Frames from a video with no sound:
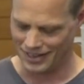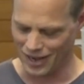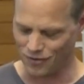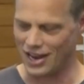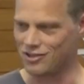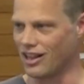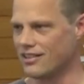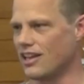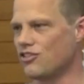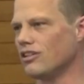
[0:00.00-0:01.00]

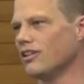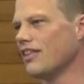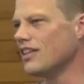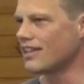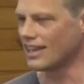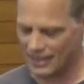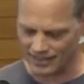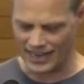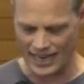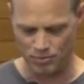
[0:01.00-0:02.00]
evangelization. And
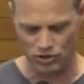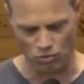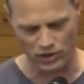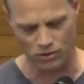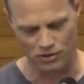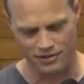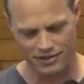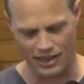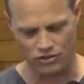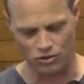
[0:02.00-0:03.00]
there's heaps that we could
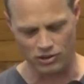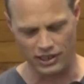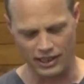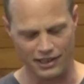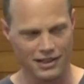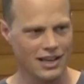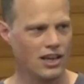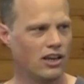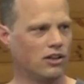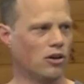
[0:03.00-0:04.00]
touch on here.
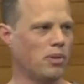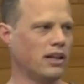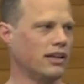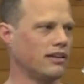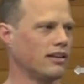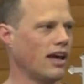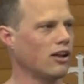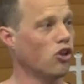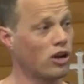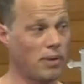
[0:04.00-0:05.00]
Benedict had
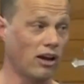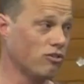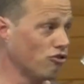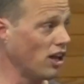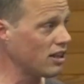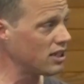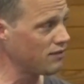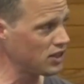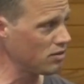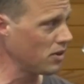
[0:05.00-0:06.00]
a lot about
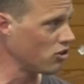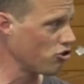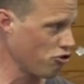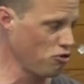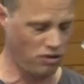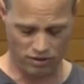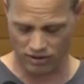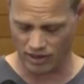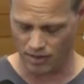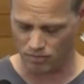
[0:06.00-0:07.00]
relativism and truth,
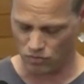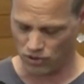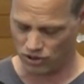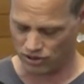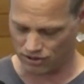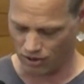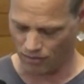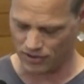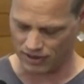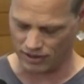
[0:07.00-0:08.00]
which is
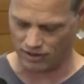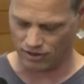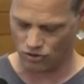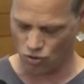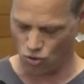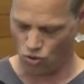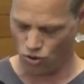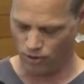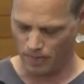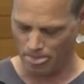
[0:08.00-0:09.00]
obviously core